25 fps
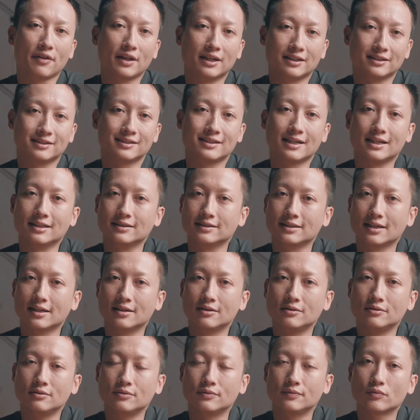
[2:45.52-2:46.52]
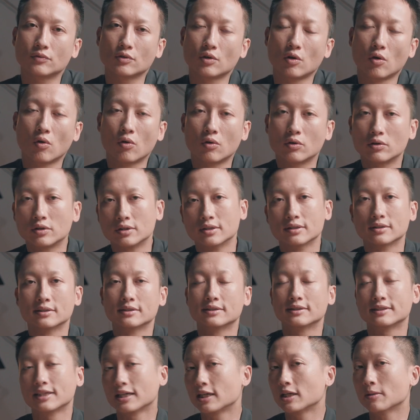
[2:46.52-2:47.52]
things stand out, or
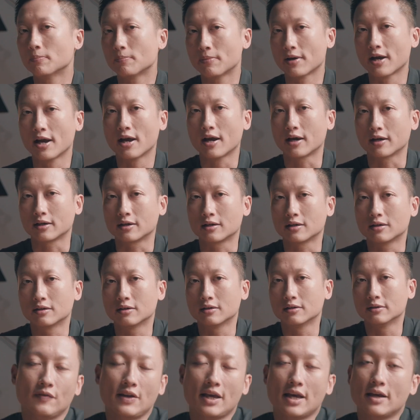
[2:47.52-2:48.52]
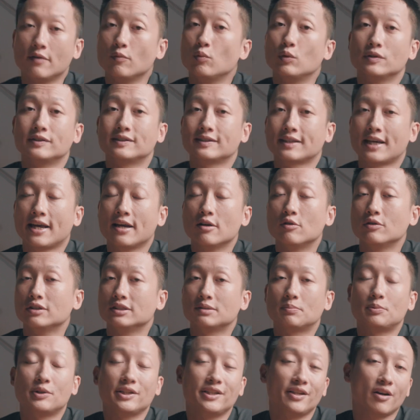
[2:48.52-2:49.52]
sink back. And with scale,
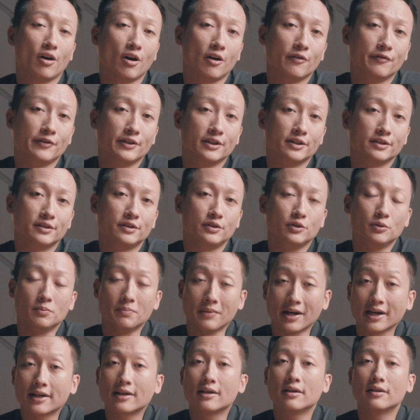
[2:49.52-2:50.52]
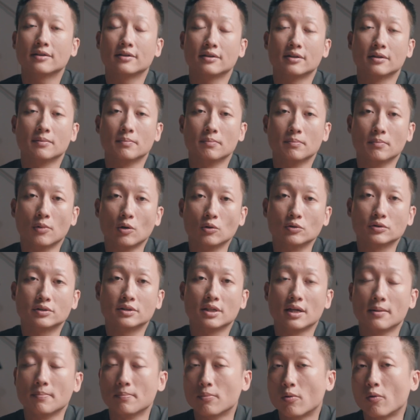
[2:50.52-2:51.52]
it's pretty obvious. You make the
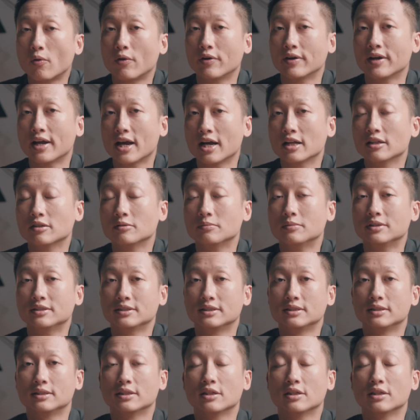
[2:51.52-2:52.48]
most important elements